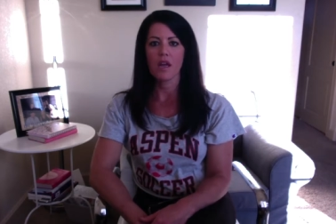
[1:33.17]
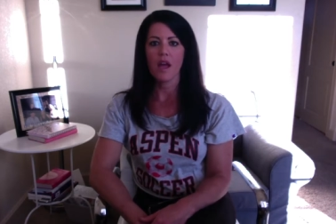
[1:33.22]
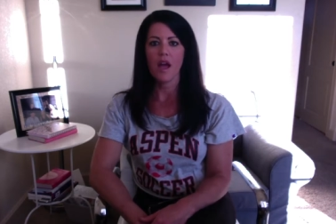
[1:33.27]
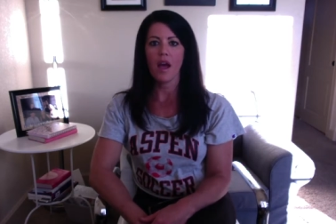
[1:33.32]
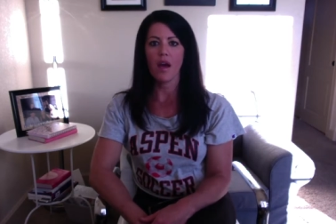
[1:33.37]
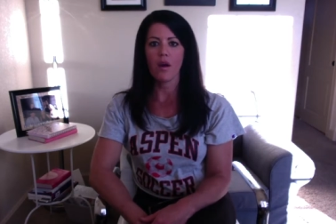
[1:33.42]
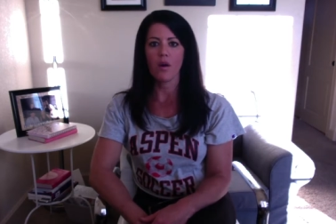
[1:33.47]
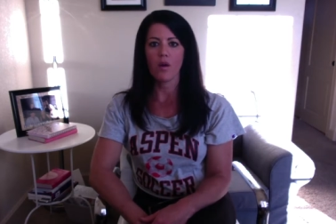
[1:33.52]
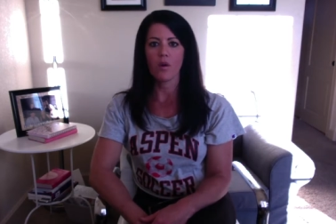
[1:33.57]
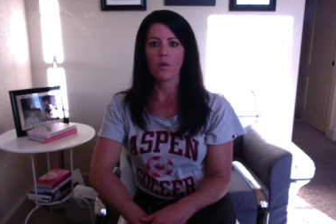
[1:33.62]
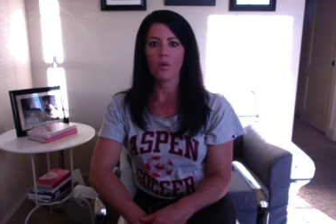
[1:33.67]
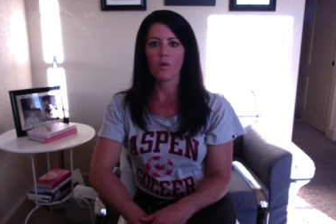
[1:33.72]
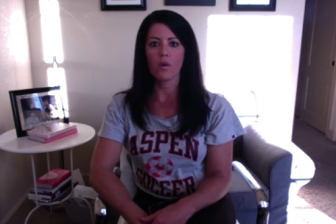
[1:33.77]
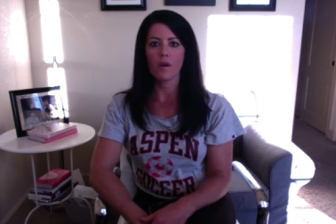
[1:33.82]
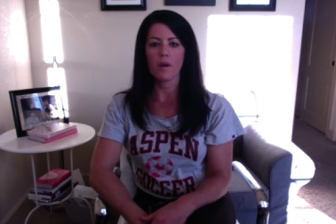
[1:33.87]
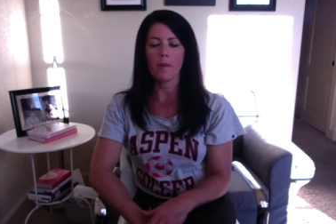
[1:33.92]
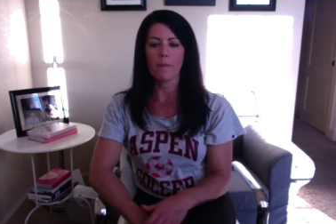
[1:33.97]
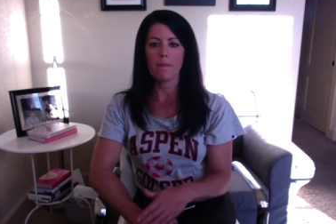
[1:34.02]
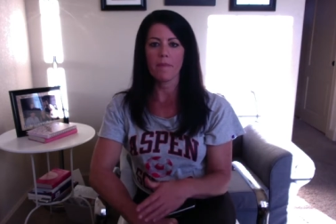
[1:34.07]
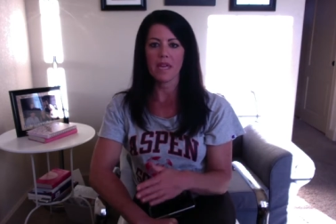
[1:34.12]
how
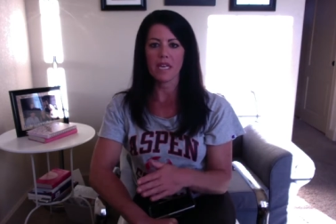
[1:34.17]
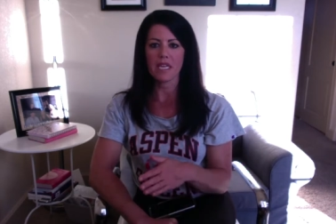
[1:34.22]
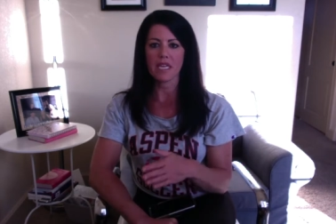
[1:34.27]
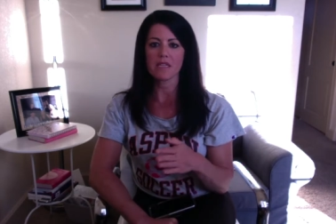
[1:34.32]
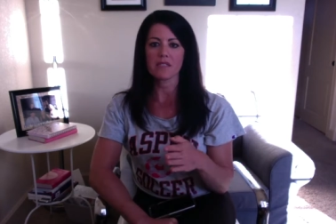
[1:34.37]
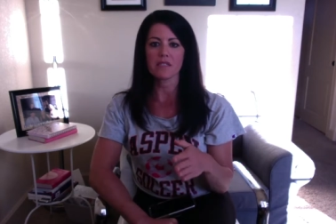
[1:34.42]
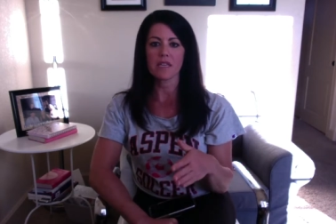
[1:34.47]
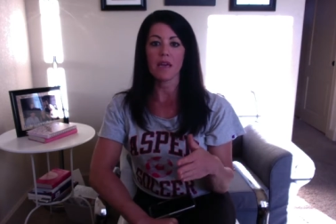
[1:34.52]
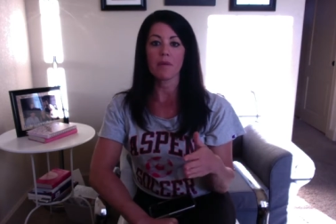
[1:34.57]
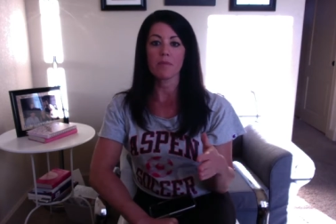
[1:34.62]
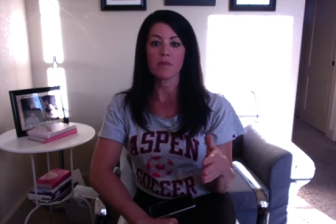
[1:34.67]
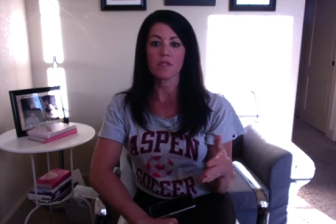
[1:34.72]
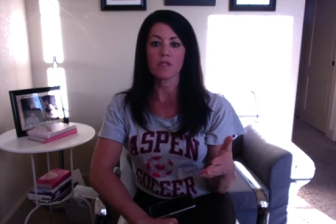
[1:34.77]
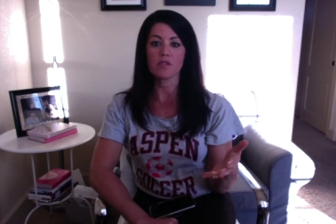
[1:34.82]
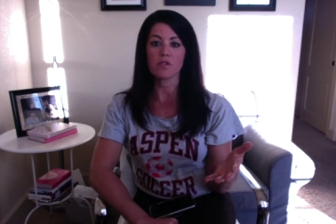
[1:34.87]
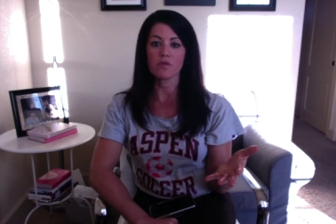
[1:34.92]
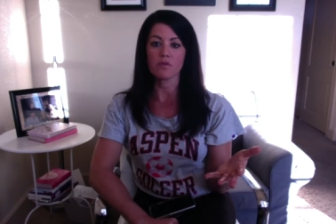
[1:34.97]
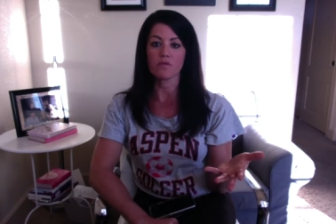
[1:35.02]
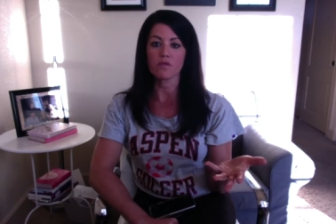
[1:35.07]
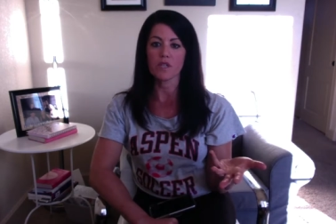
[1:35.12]
many assignments
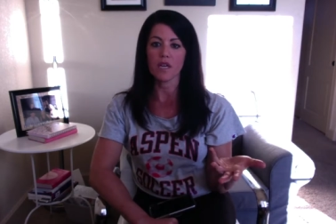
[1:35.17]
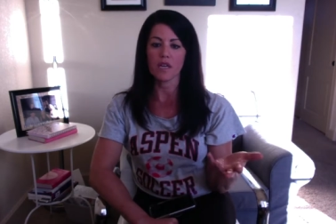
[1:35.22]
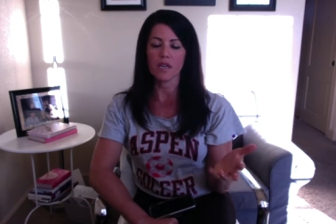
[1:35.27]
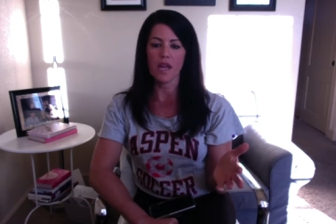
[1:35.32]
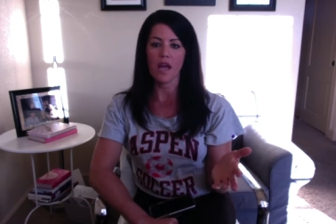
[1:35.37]
you've done,